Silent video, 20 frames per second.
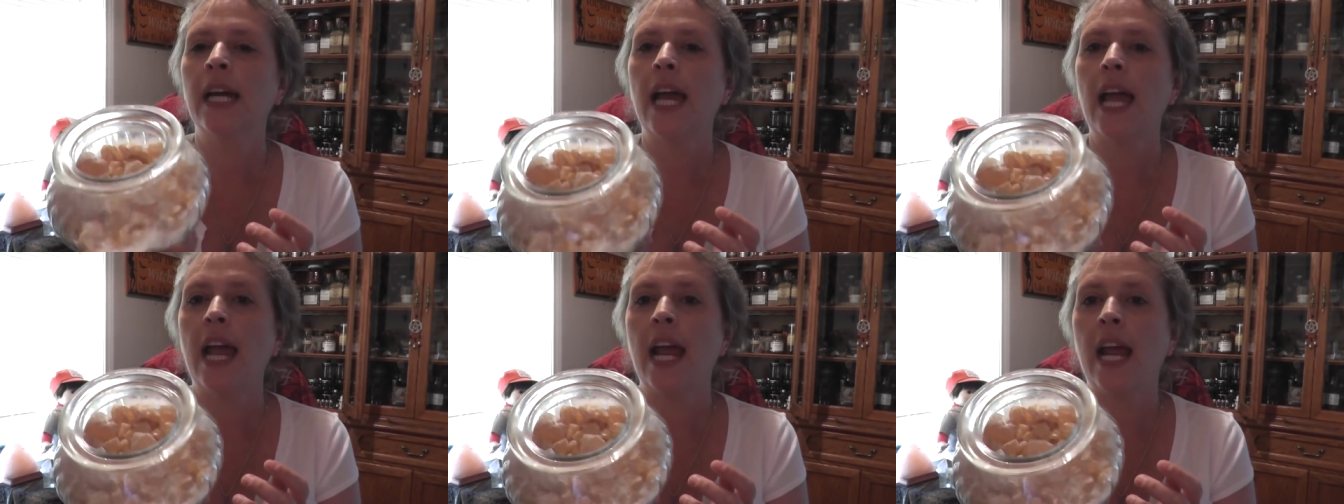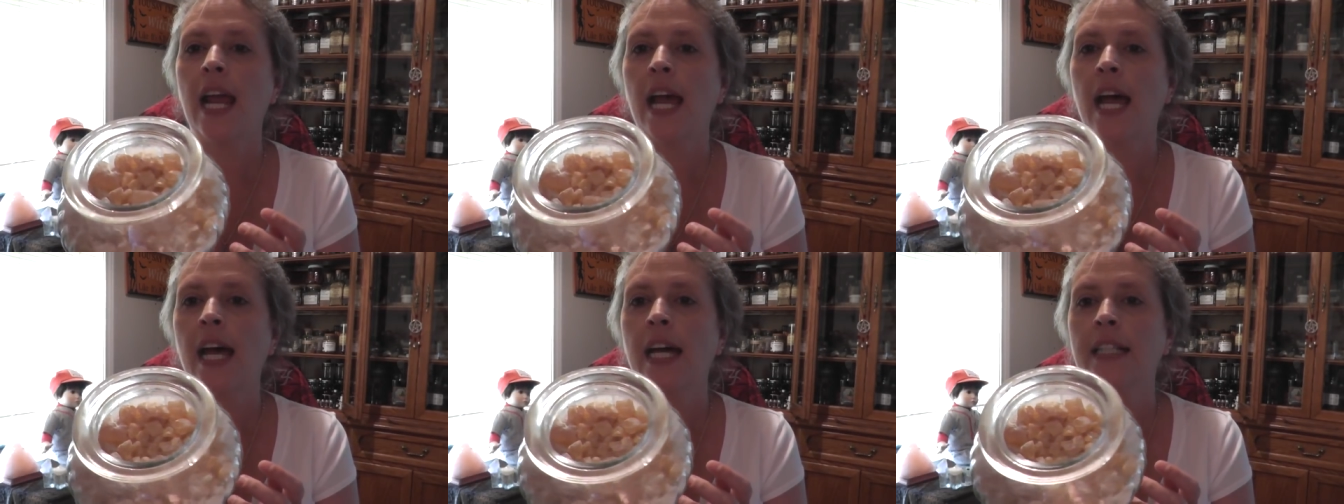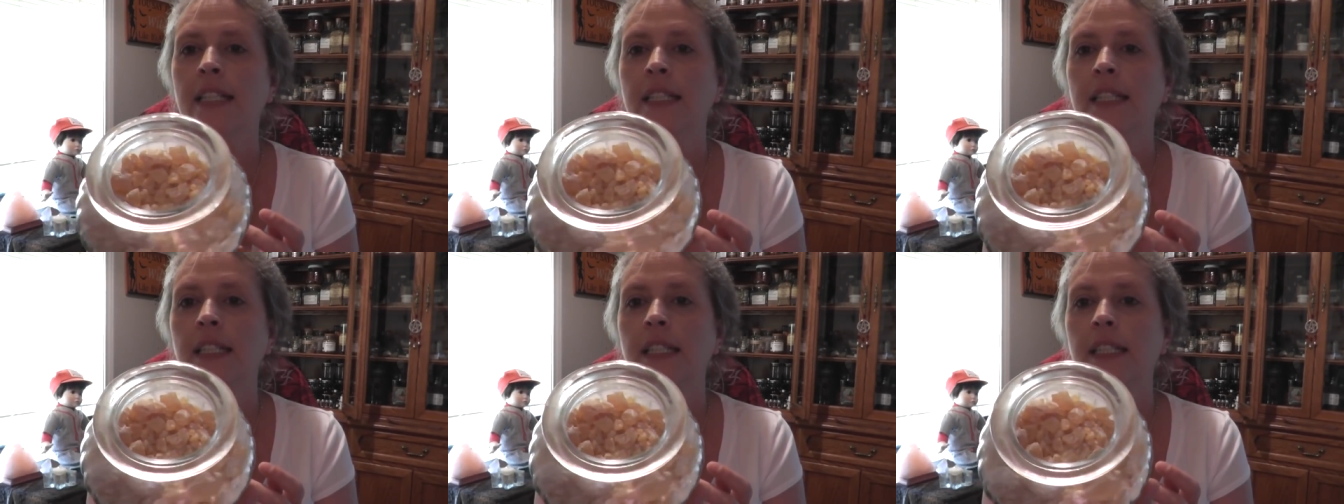
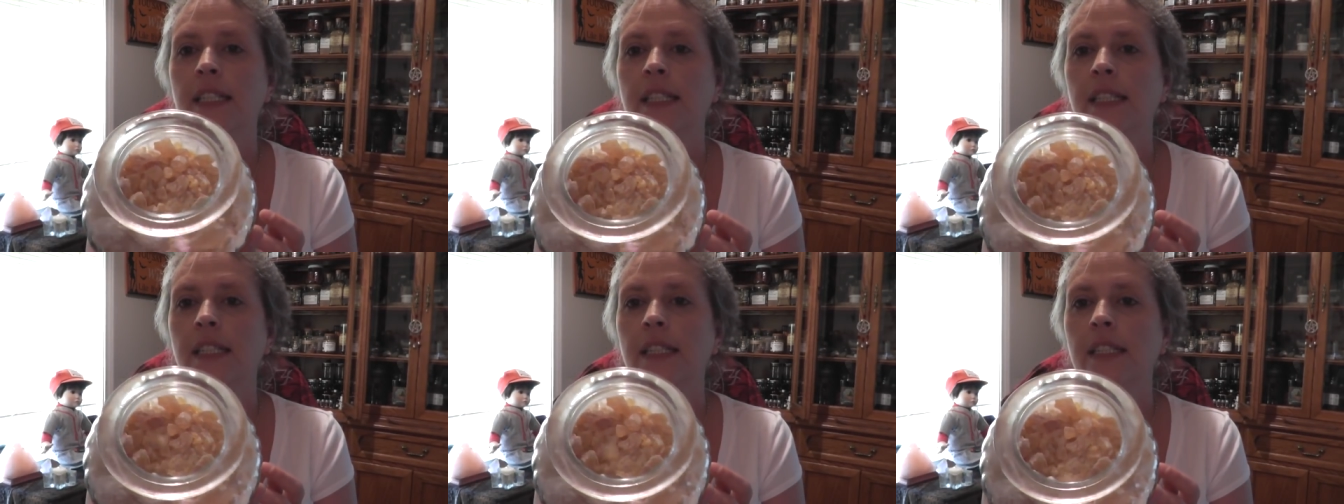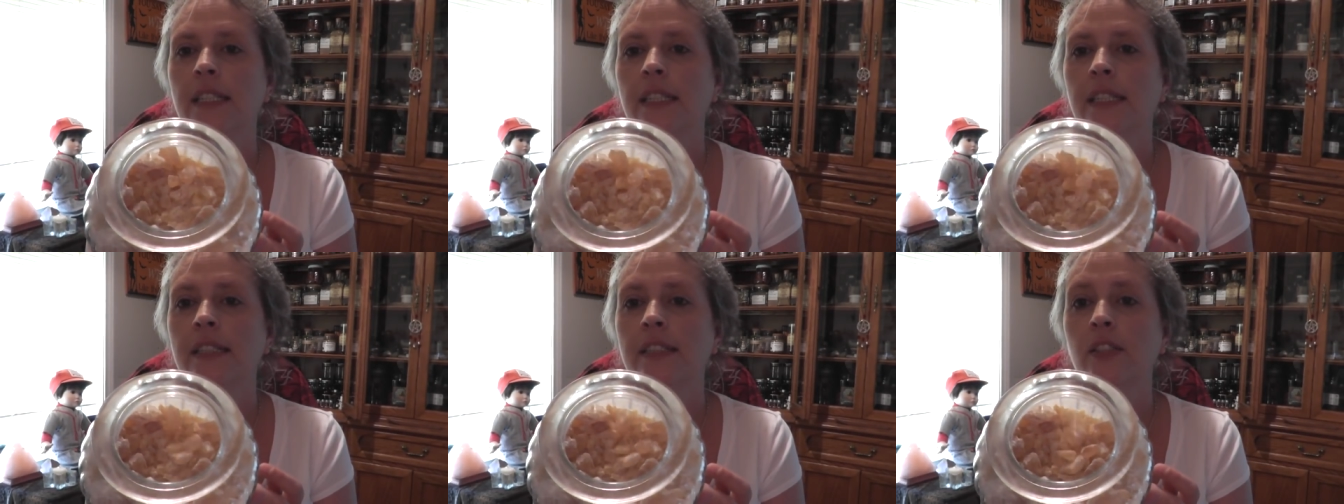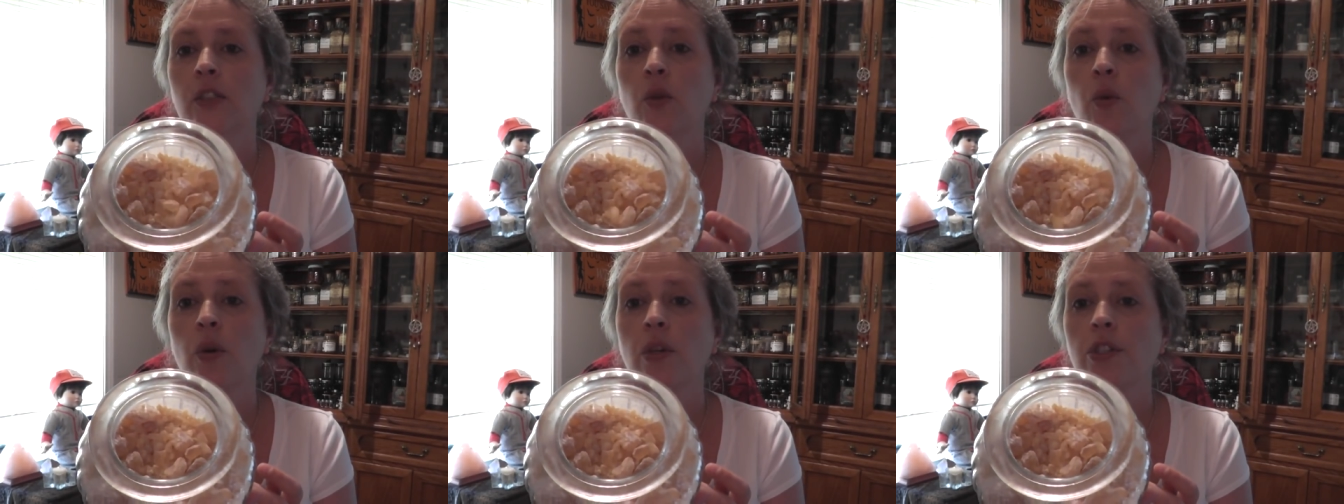and it's
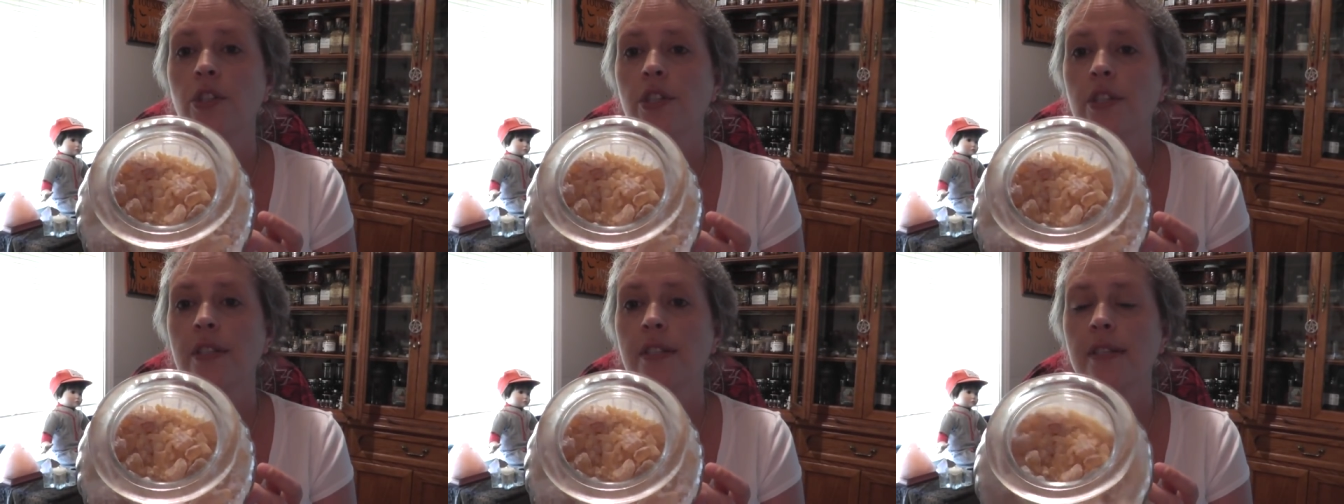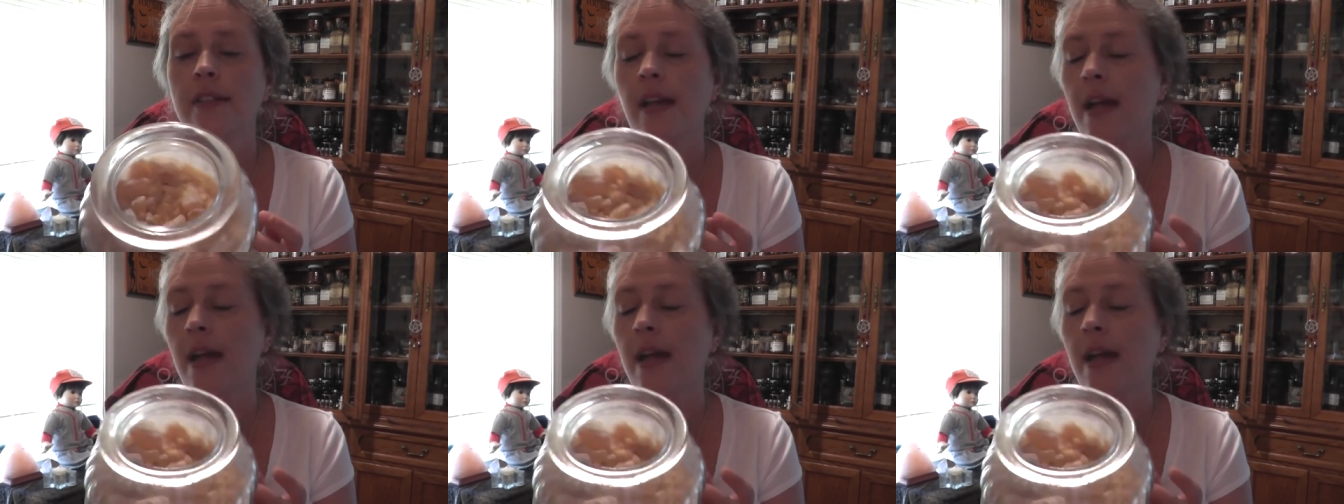gorgeous.